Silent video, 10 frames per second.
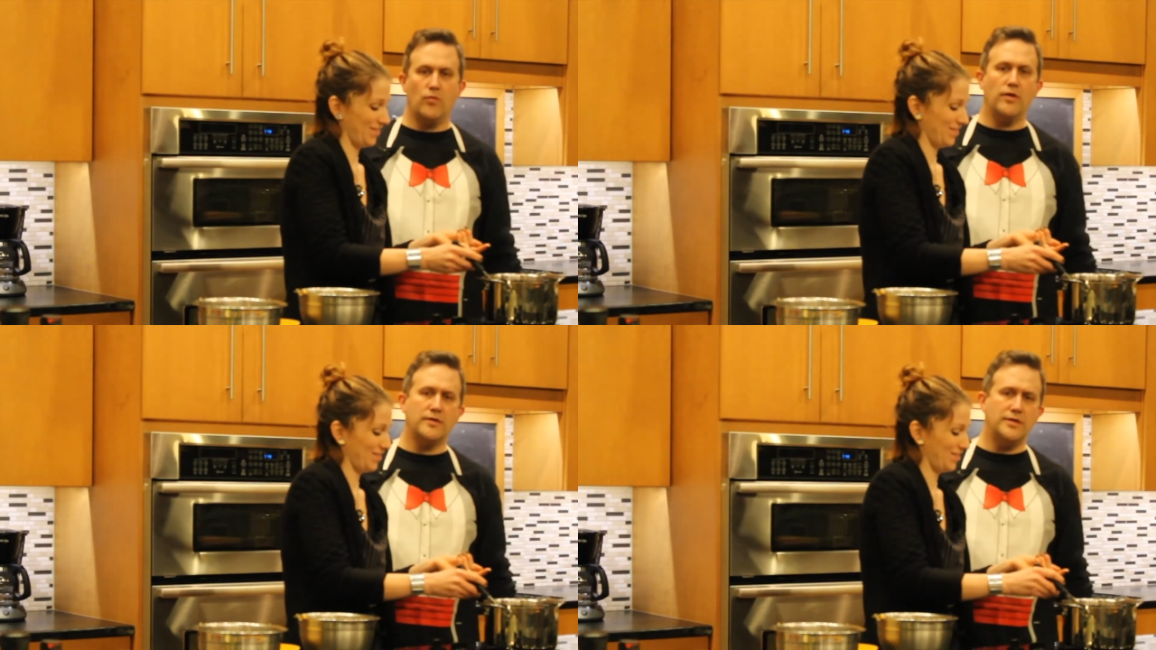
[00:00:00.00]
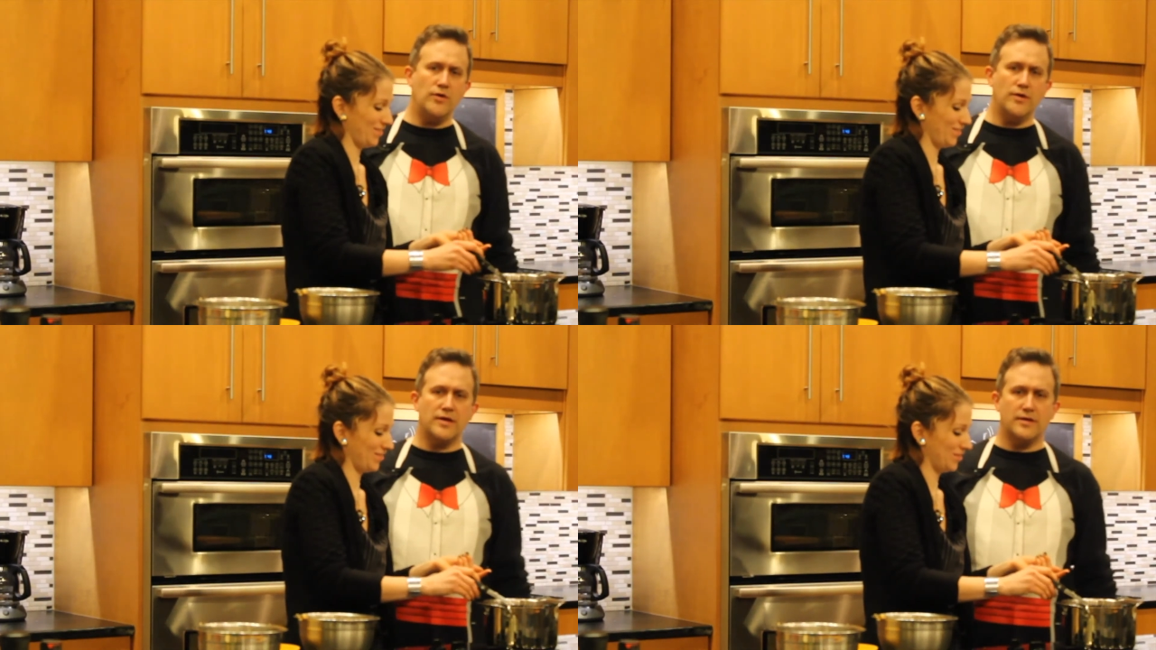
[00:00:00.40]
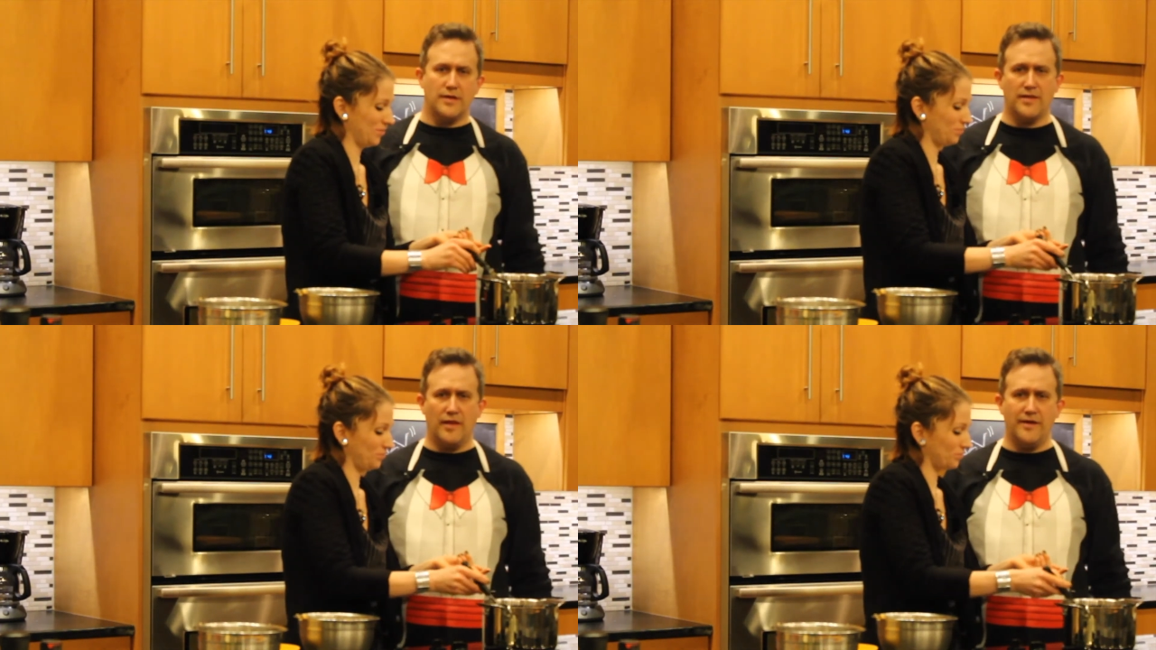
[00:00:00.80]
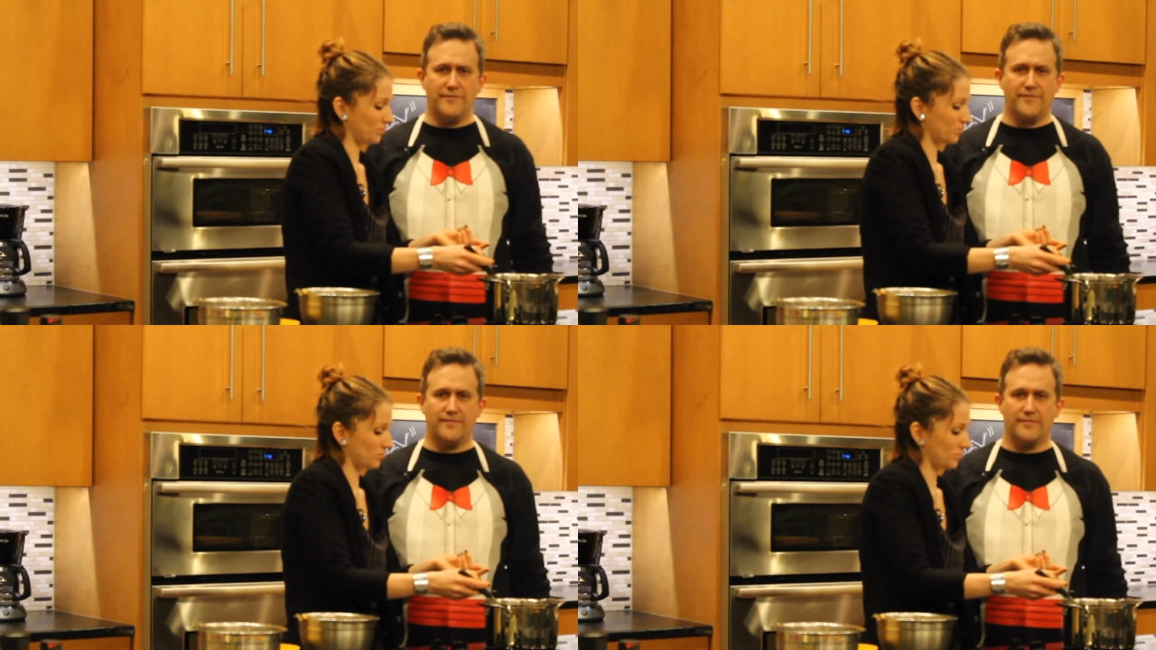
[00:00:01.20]
Speaker 1: Well, you know, in
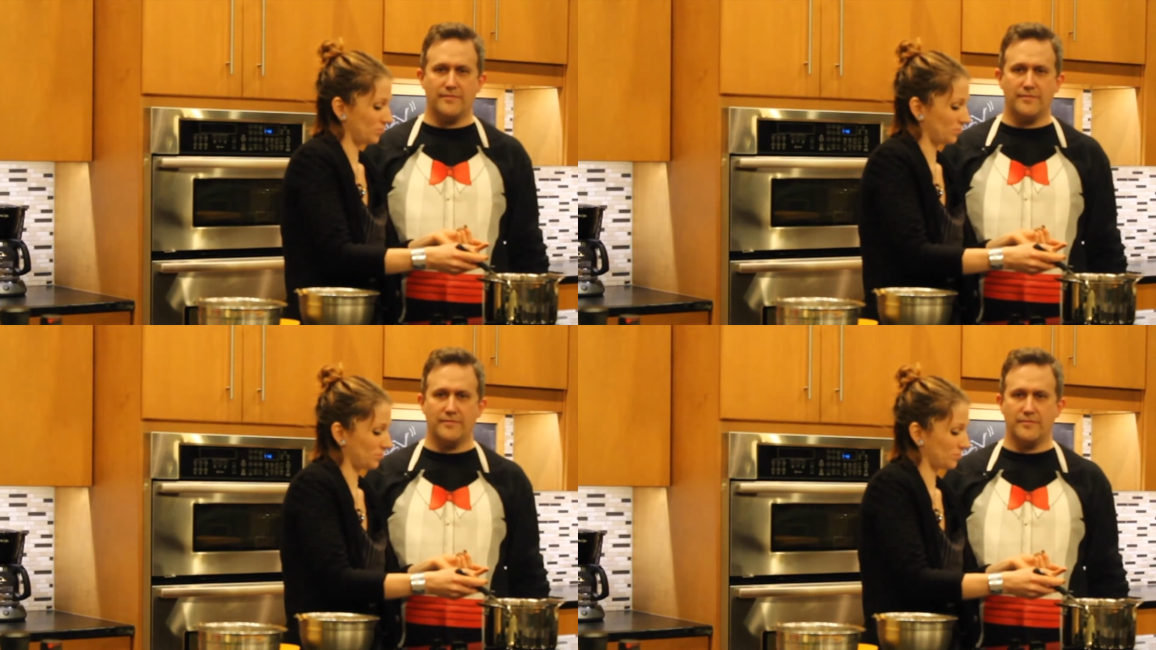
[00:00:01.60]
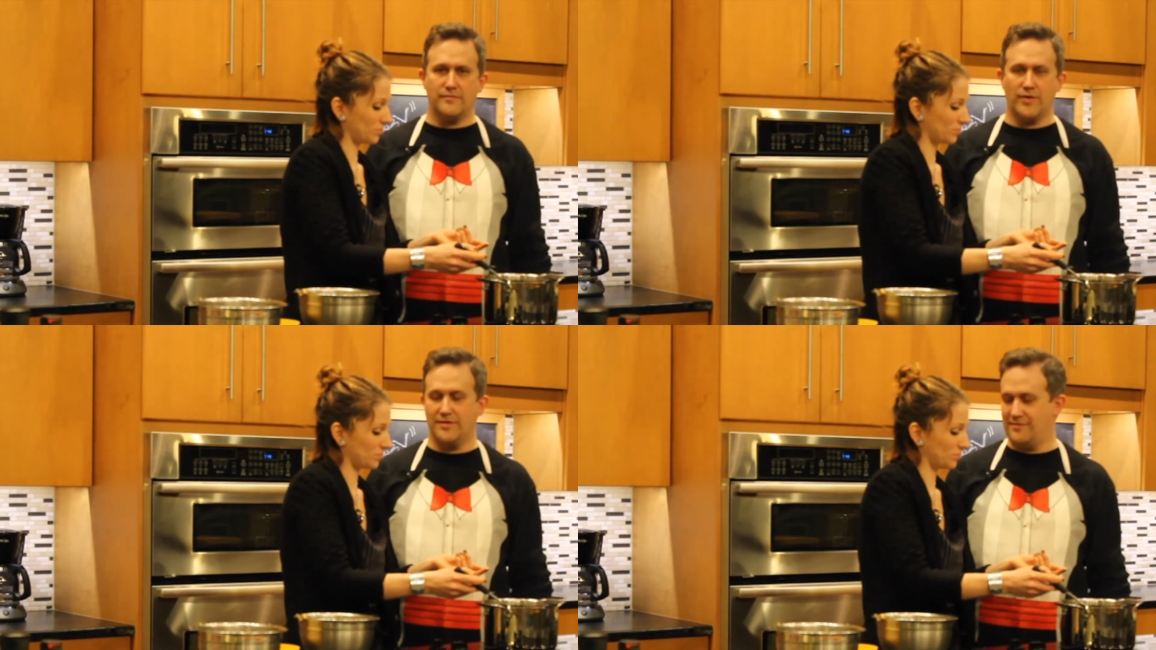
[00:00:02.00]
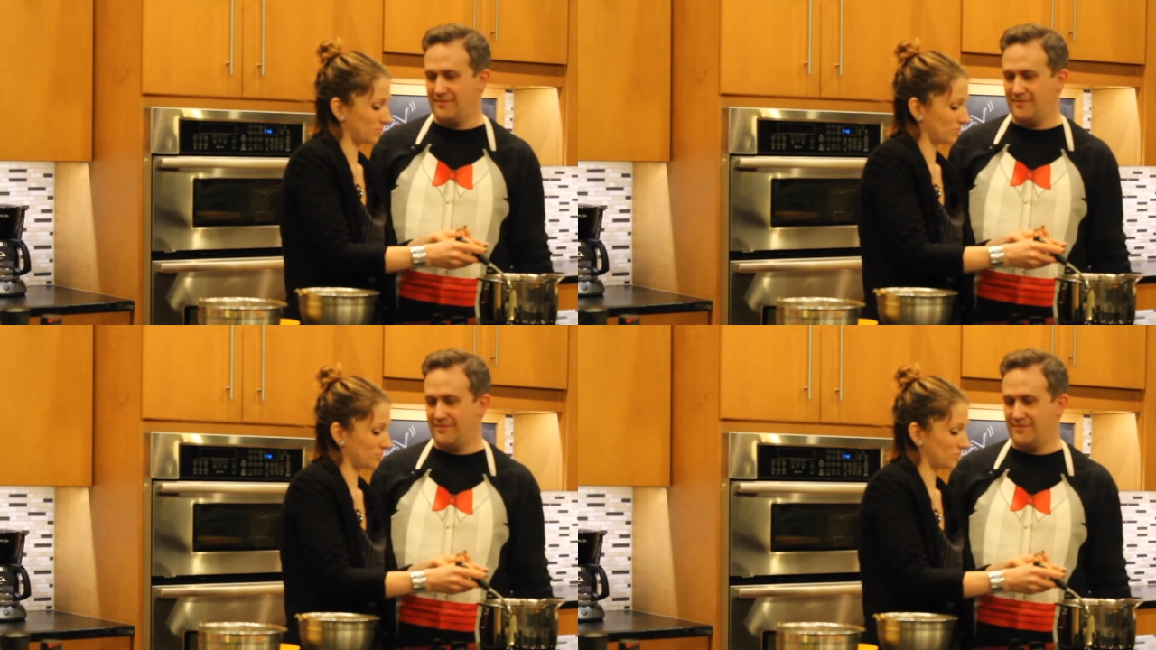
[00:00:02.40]
life, wait.